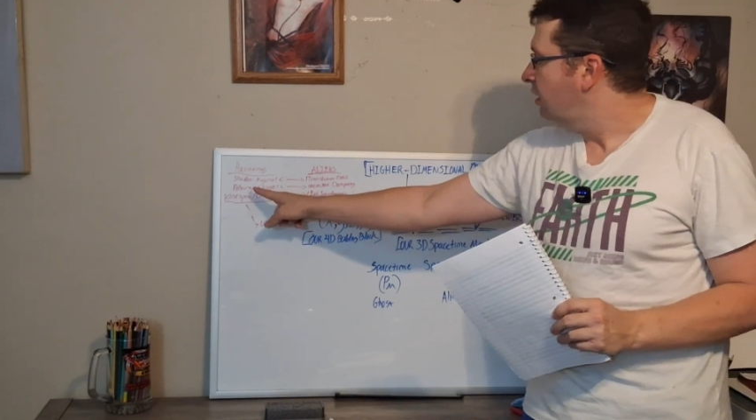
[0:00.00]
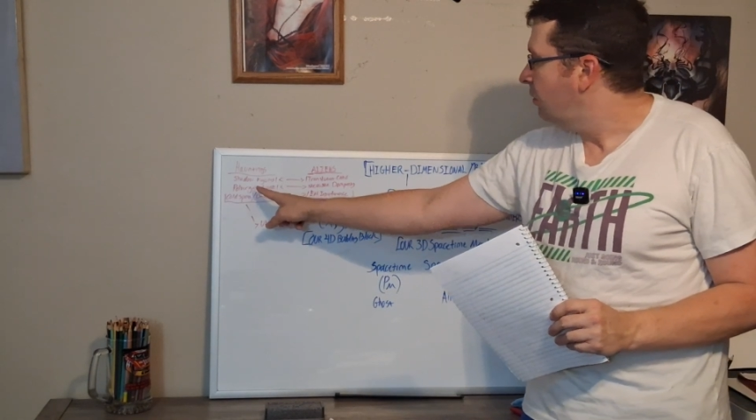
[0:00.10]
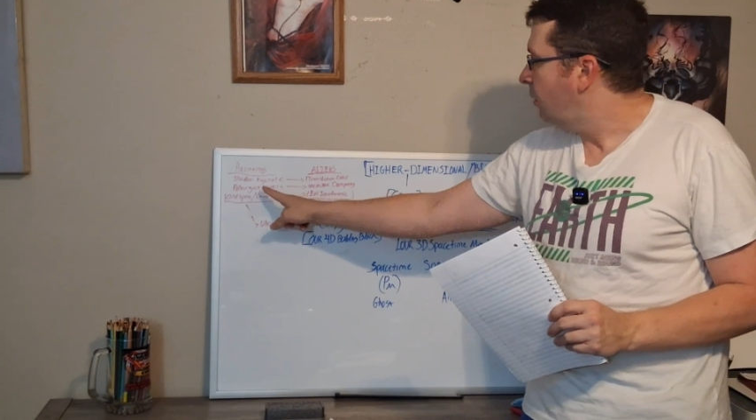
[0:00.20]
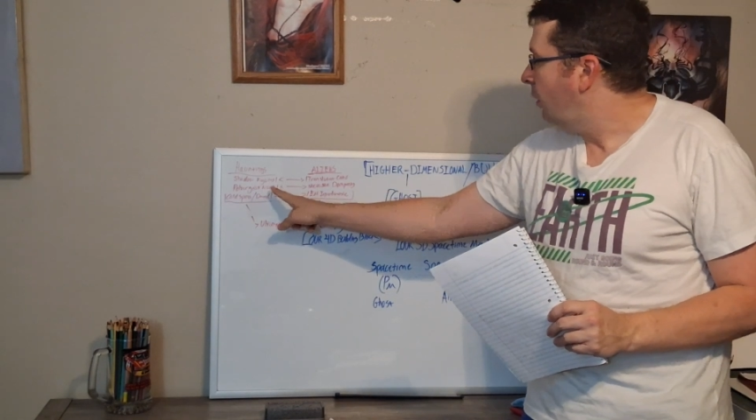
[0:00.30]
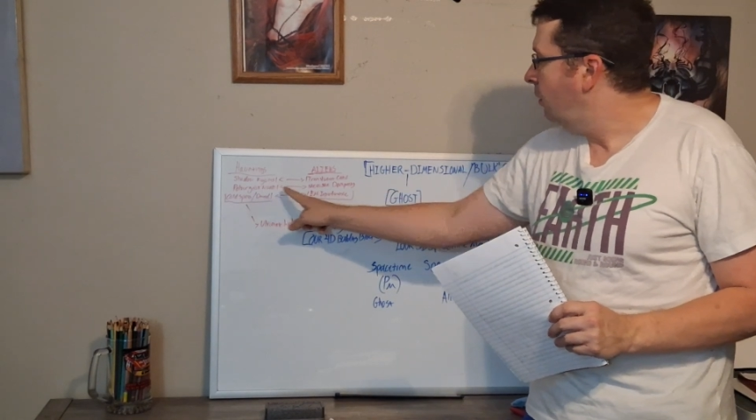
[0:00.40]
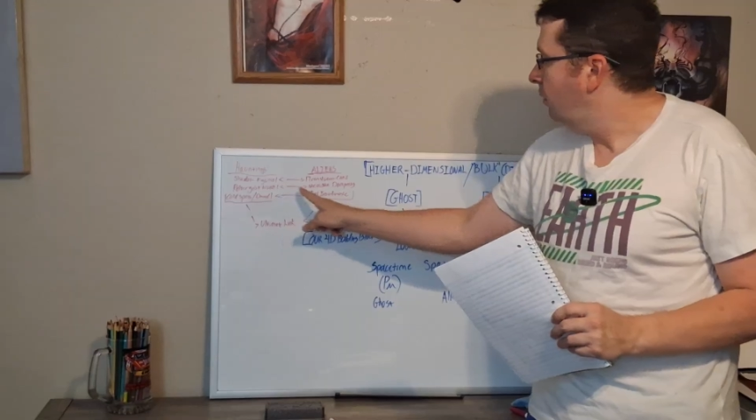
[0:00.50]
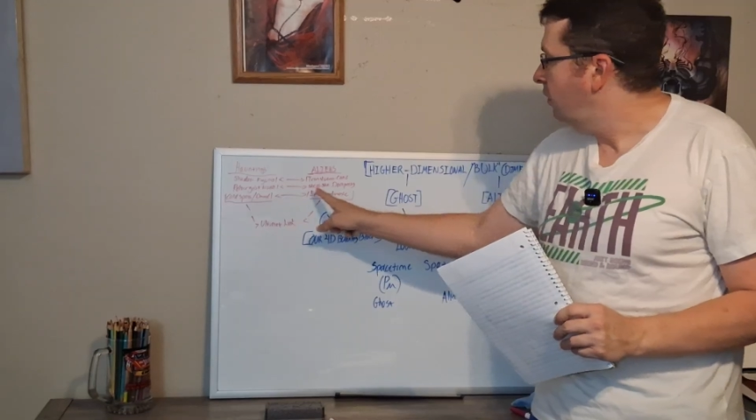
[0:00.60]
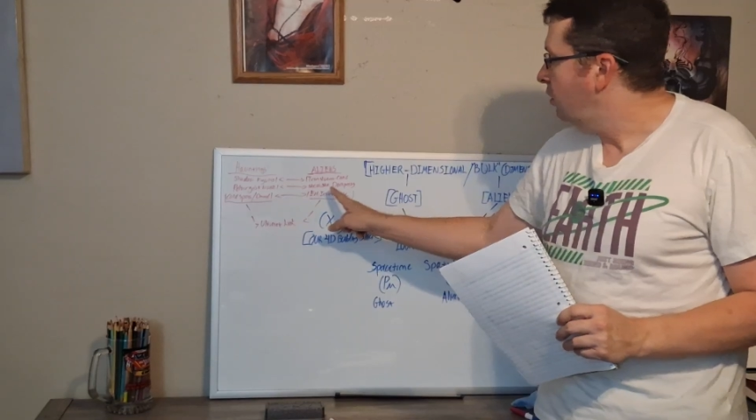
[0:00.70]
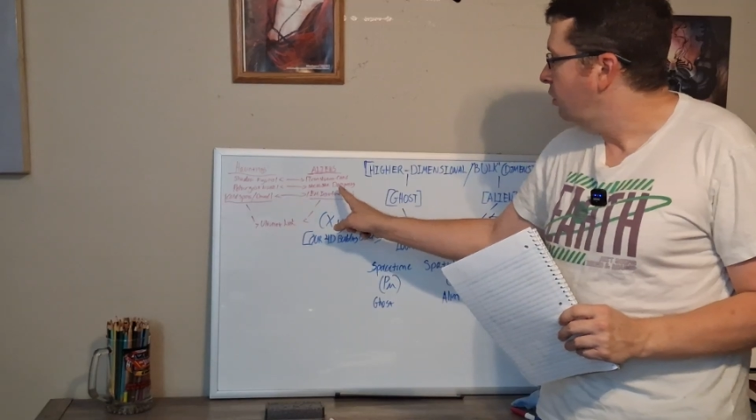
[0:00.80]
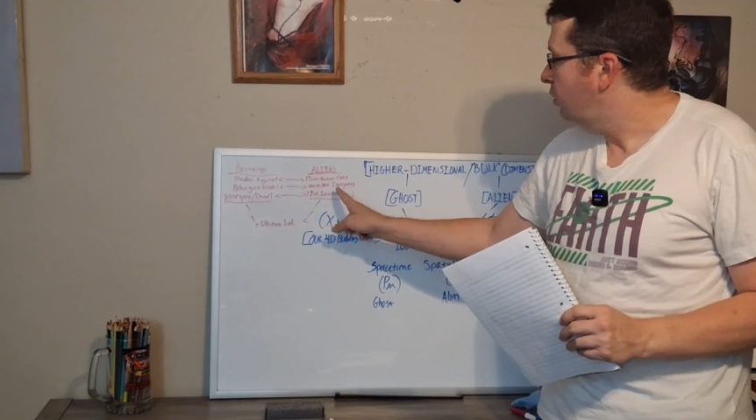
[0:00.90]
They both
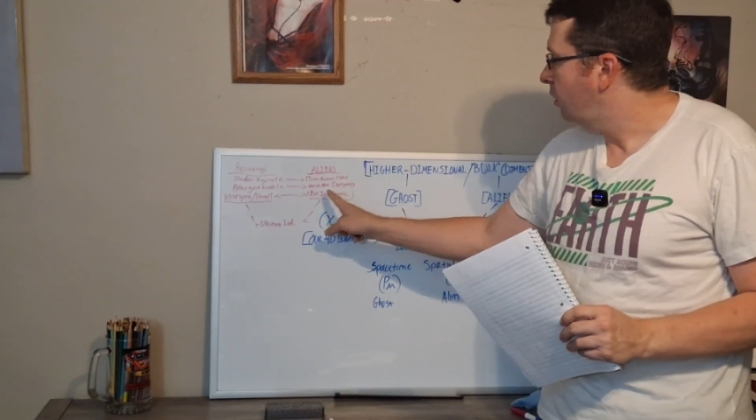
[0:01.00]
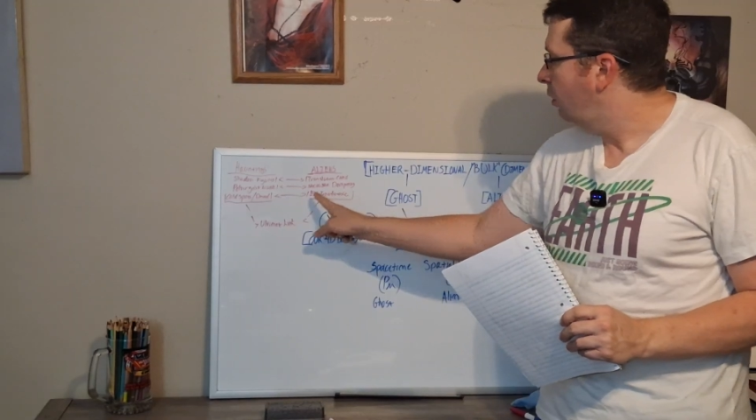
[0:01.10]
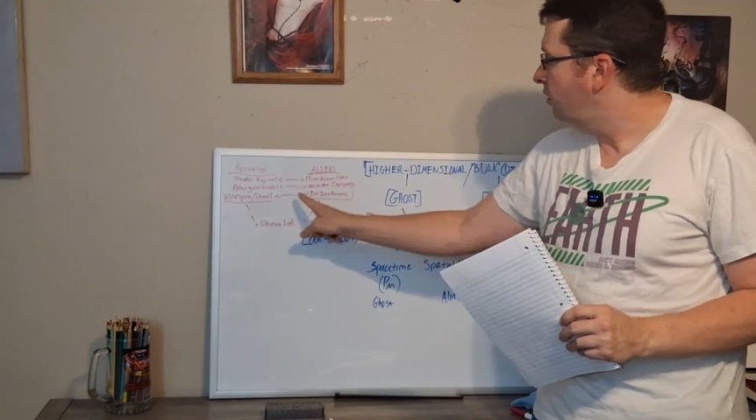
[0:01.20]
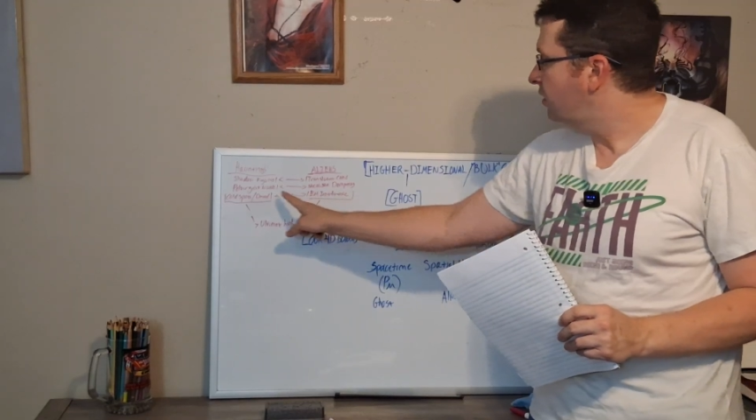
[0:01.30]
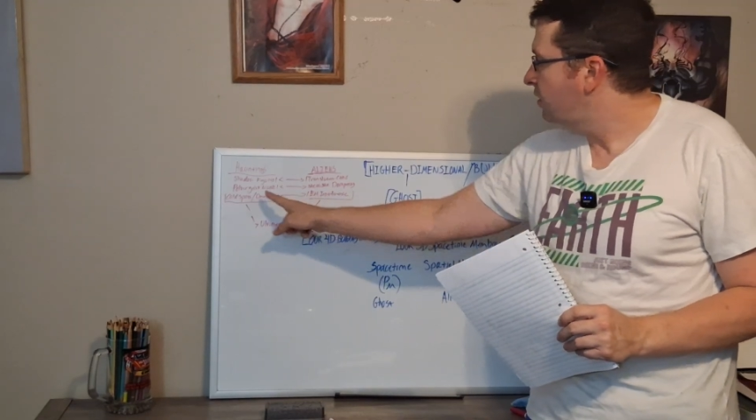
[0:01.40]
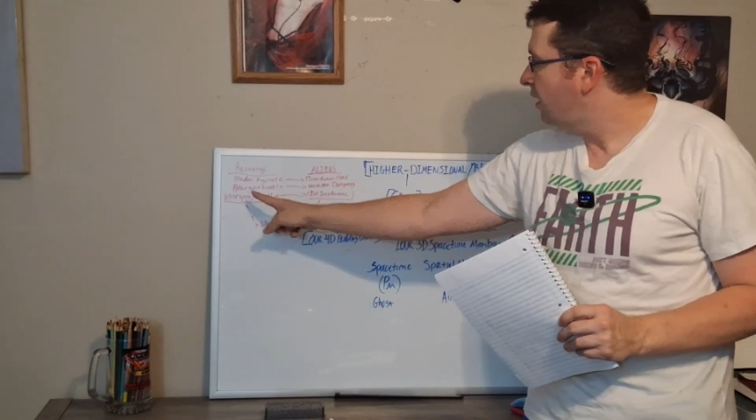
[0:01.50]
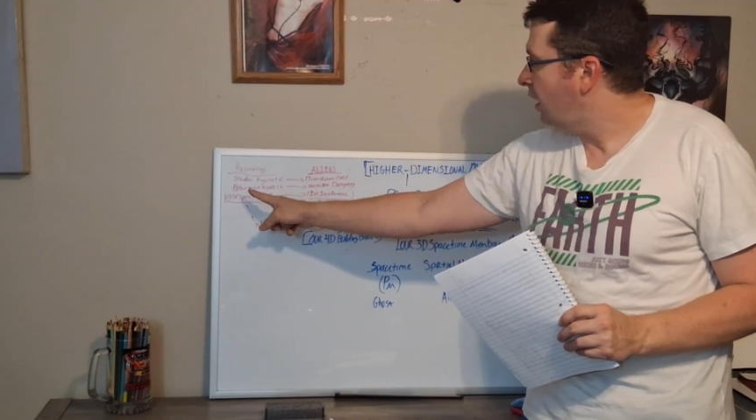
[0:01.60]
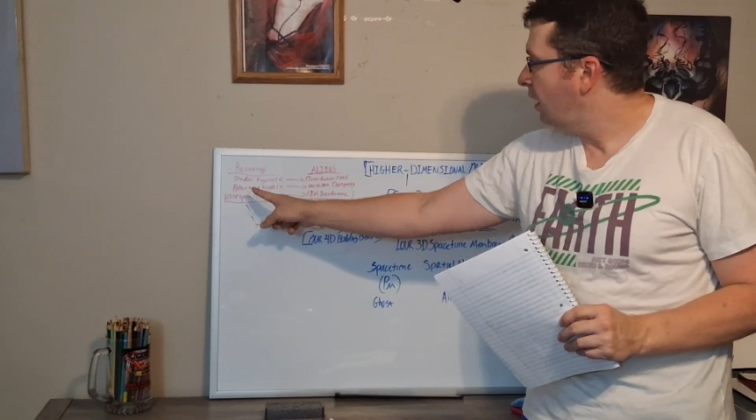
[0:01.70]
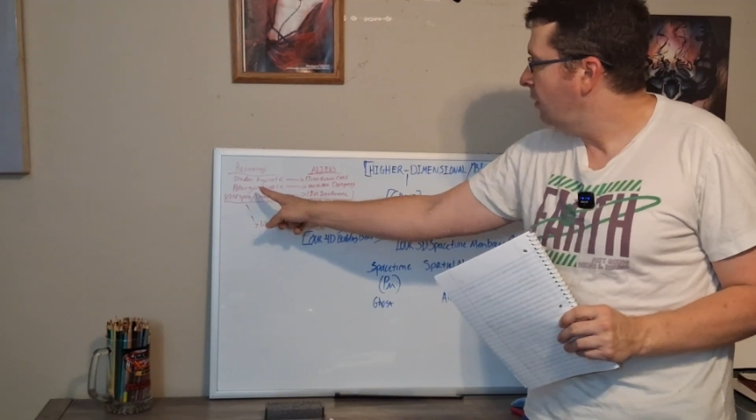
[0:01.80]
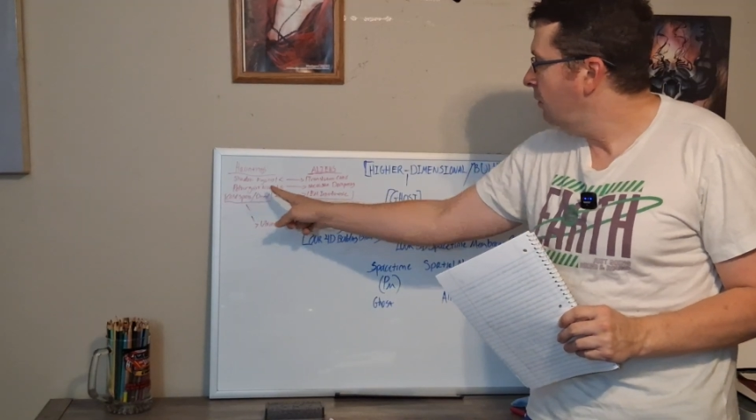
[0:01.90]
show the
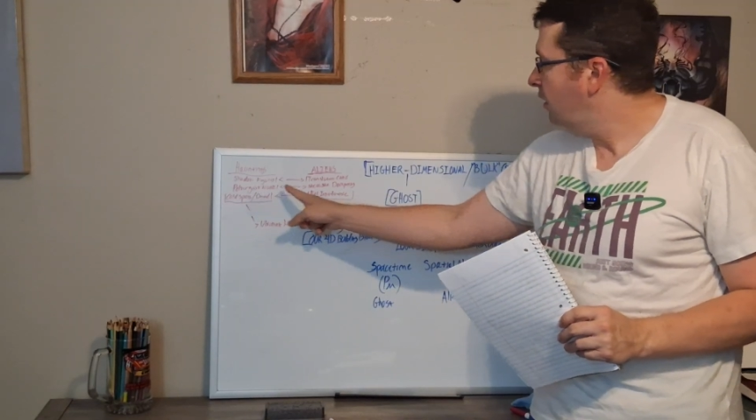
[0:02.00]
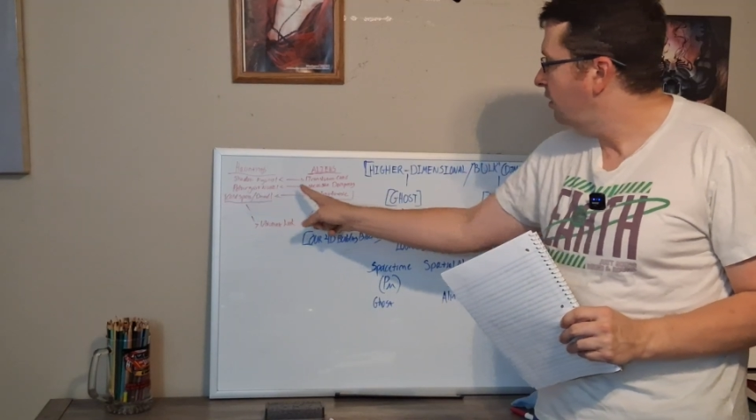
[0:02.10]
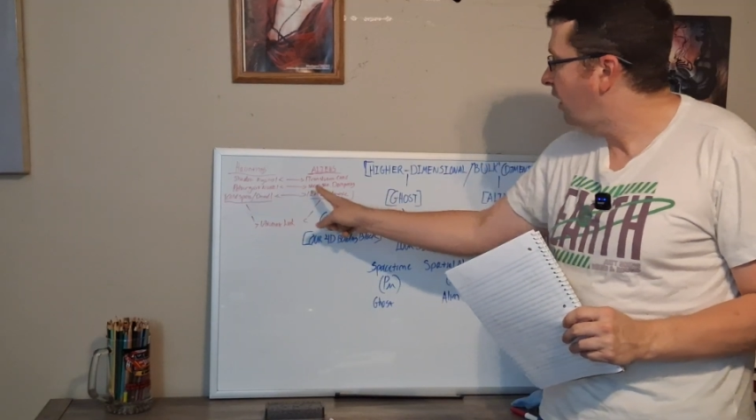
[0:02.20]
same